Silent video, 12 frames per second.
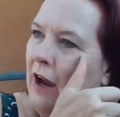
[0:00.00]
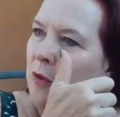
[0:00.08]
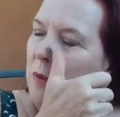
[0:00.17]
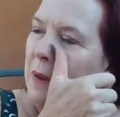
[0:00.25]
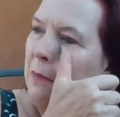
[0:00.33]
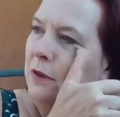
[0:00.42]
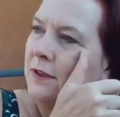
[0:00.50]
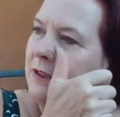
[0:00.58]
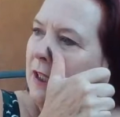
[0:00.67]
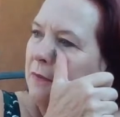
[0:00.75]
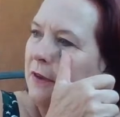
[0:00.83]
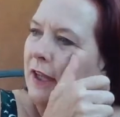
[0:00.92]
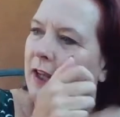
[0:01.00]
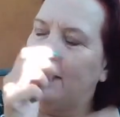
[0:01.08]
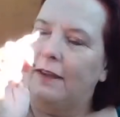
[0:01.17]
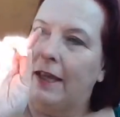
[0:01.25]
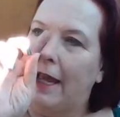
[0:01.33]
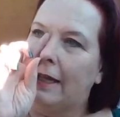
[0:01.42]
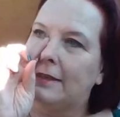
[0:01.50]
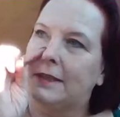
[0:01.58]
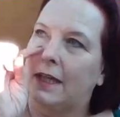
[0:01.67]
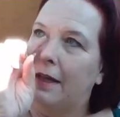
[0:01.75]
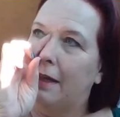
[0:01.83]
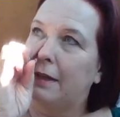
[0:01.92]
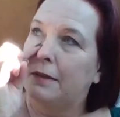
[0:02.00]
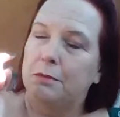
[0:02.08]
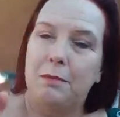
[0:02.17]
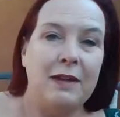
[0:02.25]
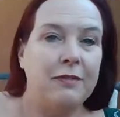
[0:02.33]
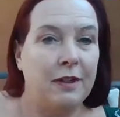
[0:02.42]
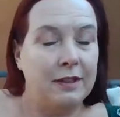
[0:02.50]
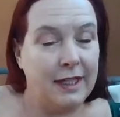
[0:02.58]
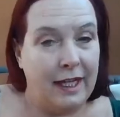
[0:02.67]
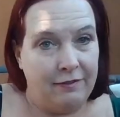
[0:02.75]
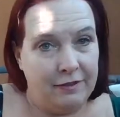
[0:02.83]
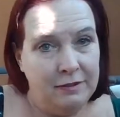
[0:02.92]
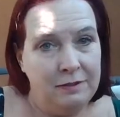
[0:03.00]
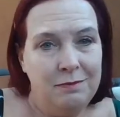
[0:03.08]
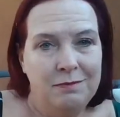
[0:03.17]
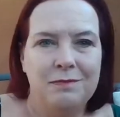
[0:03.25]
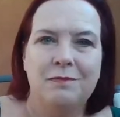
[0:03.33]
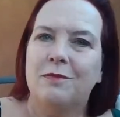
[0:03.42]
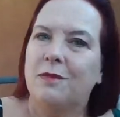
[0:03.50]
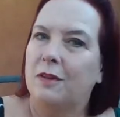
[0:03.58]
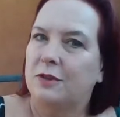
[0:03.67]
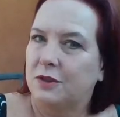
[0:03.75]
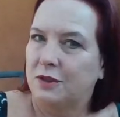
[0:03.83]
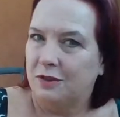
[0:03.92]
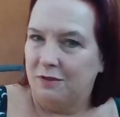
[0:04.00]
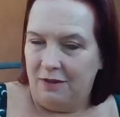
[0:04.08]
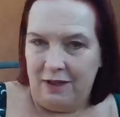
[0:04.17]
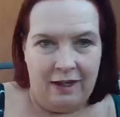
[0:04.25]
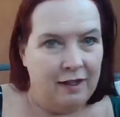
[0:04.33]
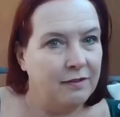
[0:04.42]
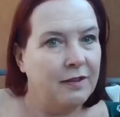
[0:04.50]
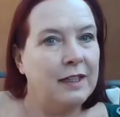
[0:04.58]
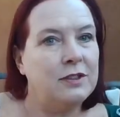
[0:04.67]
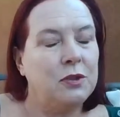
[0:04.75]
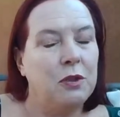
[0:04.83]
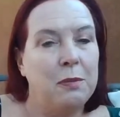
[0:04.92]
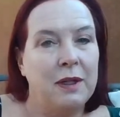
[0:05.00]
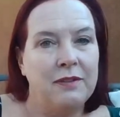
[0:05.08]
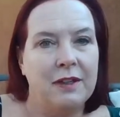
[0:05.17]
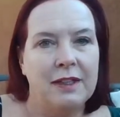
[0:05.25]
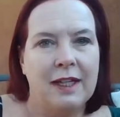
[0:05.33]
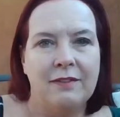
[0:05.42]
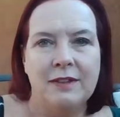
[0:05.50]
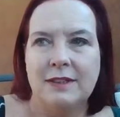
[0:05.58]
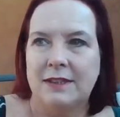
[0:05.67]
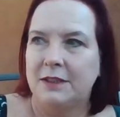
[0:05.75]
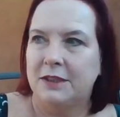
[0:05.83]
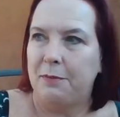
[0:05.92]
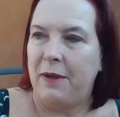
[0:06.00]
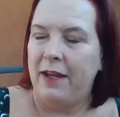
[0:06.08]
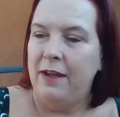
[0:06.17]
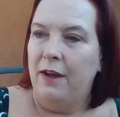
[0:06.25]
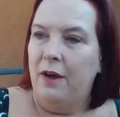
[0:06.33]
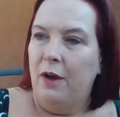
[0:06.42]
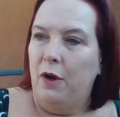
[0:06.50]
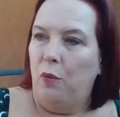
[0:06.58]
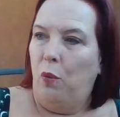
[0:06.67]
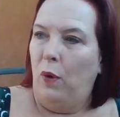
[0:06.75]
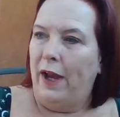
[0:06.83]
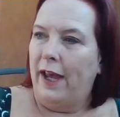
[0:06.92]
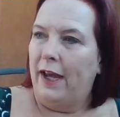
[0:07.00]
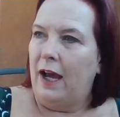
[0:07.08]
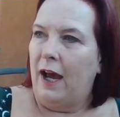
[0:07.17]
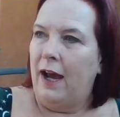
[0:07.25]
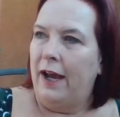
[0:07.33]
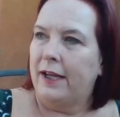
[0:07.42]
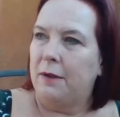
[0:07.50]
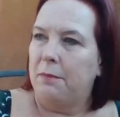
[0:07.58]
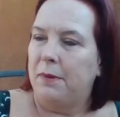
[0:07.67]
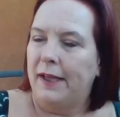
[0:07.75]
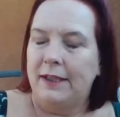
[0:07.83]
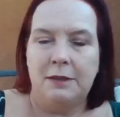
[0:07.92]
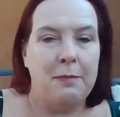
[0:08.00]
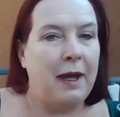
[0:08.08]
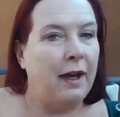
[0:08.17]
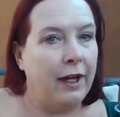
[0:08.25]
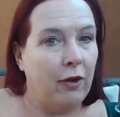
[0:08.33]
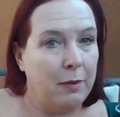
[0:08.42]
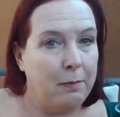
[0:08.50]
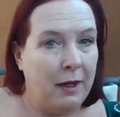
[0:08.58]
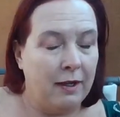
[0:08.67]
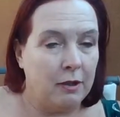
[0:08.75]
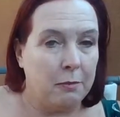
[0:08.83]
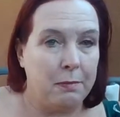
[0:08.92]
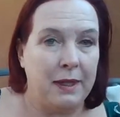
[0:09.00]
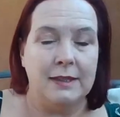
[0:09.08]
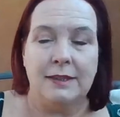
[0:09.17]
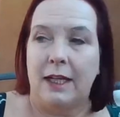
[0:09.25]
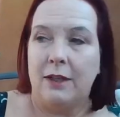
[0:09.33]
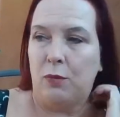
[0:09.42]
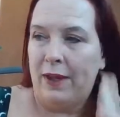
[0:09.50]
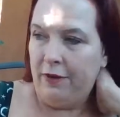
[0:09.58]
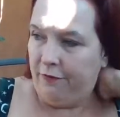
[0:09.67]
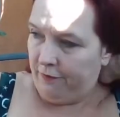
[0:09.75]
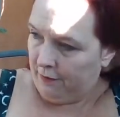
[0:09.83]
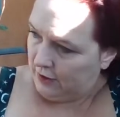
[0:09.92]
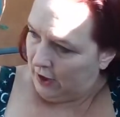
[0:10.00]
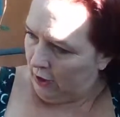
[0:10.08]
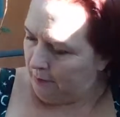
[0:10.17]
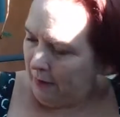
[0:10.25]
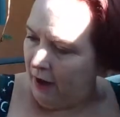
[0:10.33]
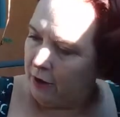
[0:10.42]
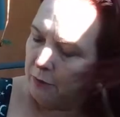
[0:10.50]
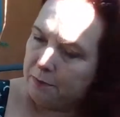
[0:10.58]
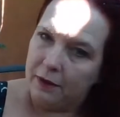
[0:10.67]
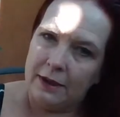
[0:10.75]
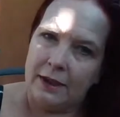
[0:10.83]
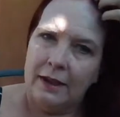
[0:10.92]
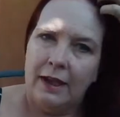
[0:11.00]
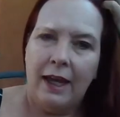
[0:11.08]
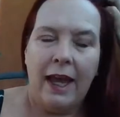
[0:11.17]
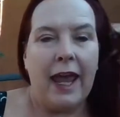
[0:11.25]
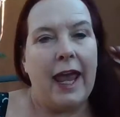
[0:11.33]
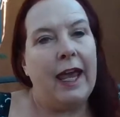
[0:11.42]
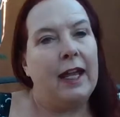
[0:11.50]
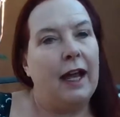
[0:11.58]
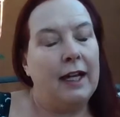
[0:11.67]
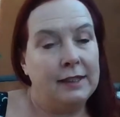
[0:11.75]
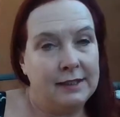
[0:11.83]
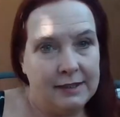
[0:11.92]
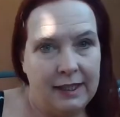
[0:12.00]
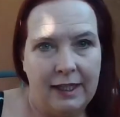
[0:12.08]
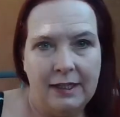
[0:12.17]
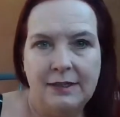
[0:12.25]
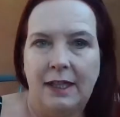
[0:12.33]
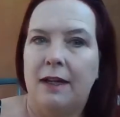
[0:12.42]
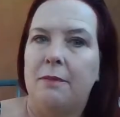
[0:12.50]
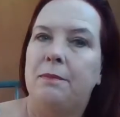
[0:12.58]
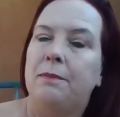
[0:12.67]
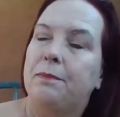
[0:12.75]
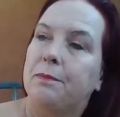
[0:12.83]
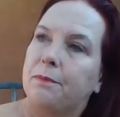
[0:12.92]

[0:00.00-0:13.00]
I remember something that uh, my friend Kevin, first love high school boyfriend Kevin, said to me when I complained about Harry Potter because I'd read the first Harry Potter book and I said um,